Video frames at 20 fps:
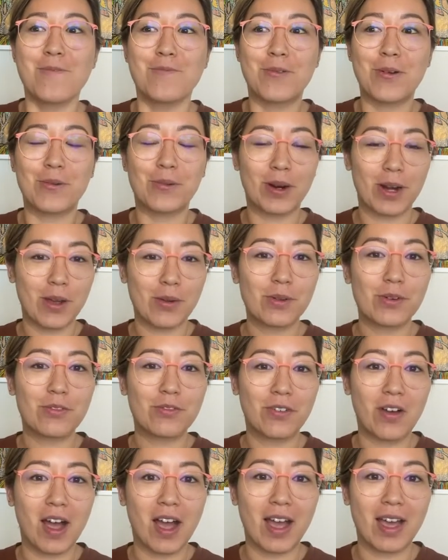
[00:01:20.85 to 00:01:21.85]
But what I would
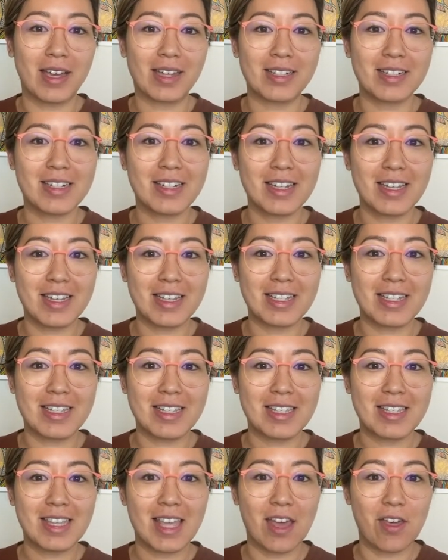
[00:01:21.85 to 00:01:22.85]
find
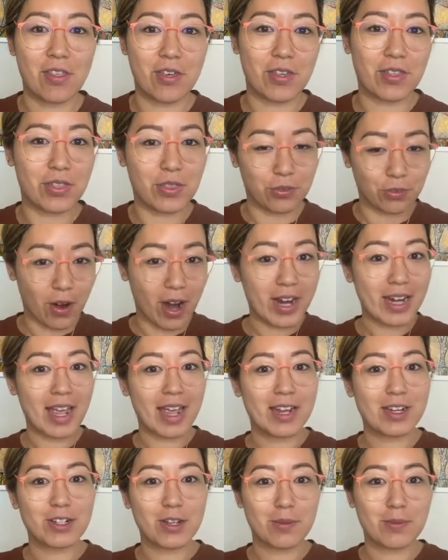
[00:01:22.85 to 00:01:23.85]
is that the
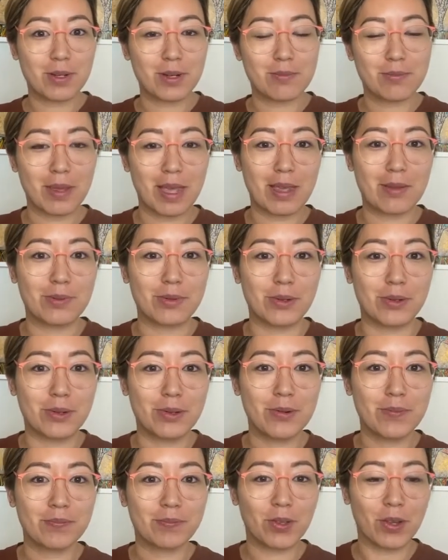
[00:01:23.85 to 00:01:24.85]
right-hand dominant
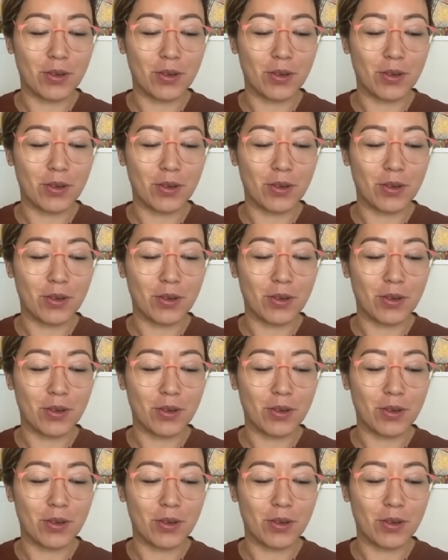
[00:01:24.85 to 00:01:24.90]
people